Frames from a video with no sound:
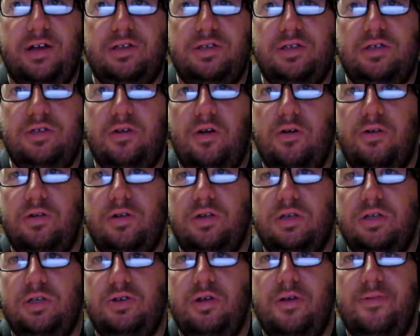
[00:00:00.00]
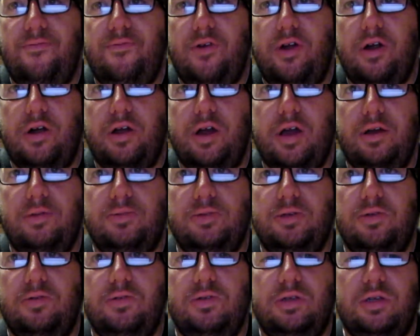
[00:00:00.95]
I saw the Street Fighter games
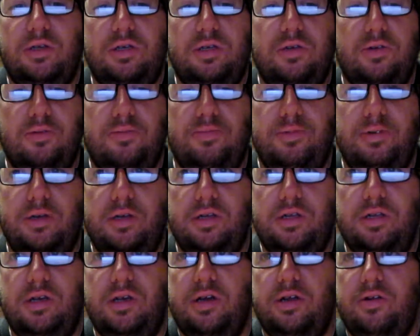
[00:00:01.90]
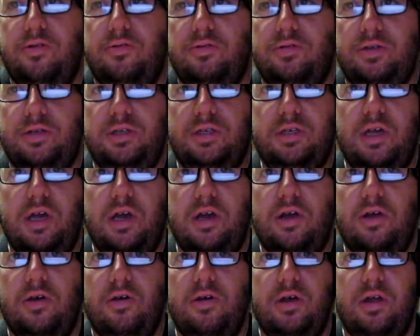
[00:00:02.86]
on the Super Nintendo
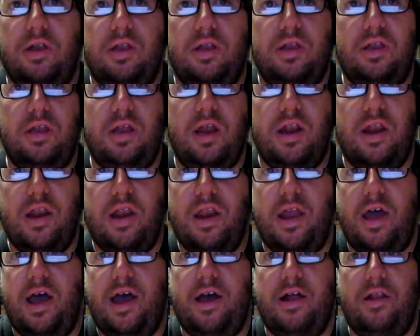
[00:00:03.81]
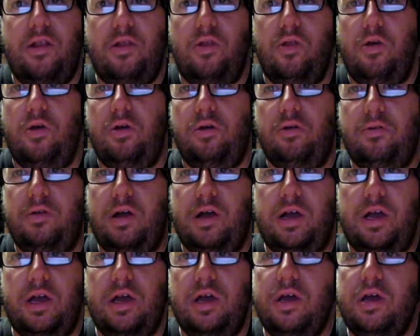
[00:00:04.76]
Sega. and that looked like
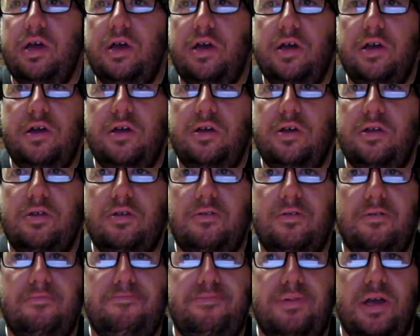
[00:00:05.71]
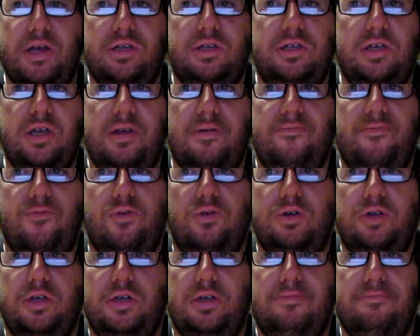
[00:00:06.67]
PC
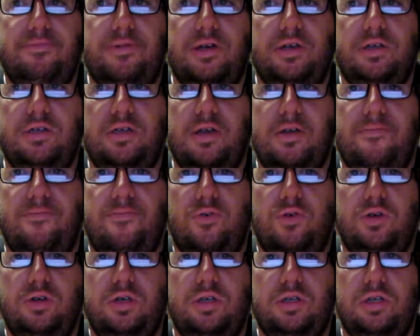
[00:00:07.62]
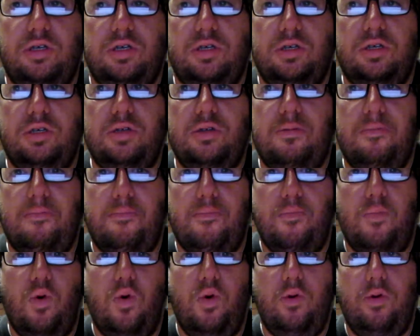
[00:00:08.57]
version. PC version just
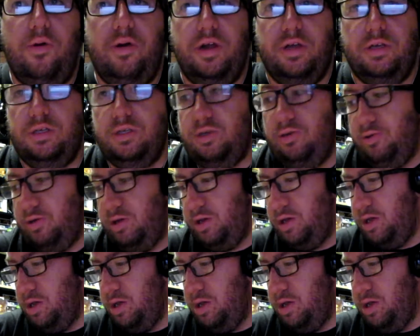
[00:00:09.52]
more realistic.